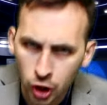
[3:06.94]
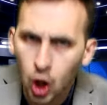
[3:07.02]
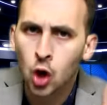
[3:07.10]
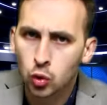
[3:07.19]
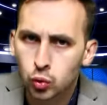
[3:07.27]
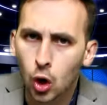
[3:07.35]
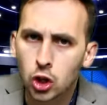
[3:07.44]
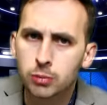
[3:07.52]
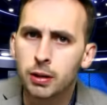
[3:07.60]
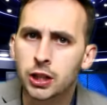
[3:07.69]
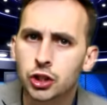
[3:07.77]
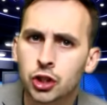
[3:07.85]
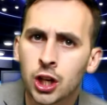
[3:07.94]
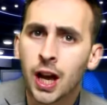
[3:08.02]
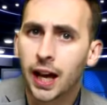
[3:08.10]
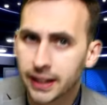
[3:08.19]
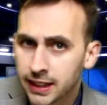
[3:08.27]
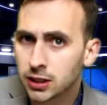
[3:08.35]
and rumours.
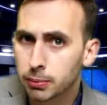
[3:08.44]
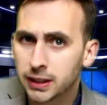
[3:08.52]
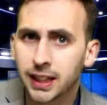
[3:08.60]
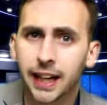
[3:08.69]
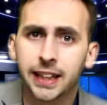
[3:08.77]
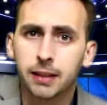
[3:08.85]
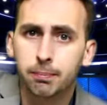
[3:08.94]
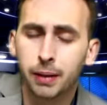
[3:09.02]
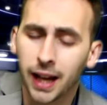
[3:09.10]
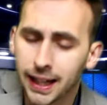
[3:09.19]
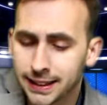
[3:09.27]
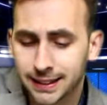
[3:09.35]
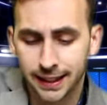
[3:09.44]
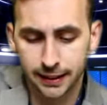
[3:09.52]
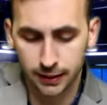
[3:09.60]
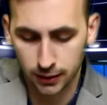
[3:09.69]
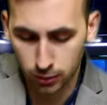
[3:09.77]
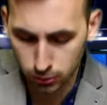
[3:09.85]
And this will be taking place
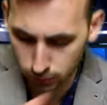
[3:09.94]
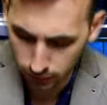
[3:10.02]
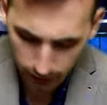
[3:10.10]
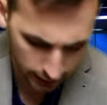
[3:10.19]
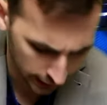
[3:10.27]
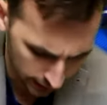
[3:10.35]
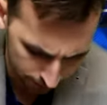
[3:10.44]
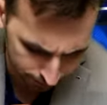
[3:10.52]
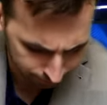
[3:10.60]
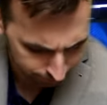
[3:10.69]
in, I